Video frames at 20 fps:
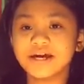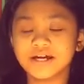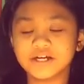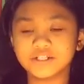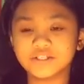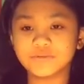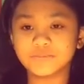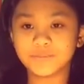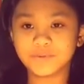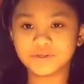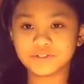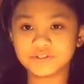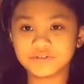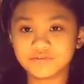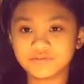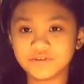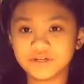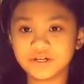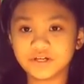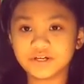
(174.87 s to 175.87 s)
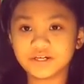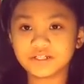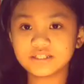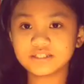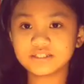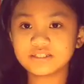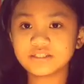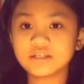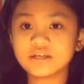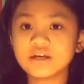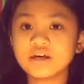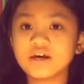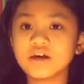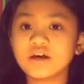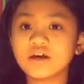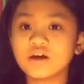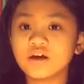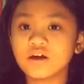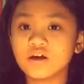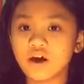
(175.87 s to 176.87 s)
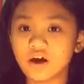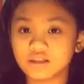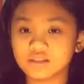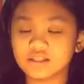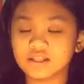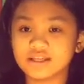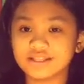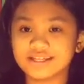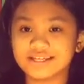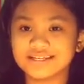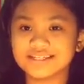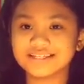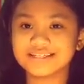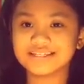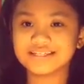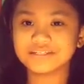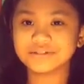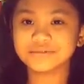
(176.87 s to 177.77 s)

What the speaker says: and to perseverance, godliness.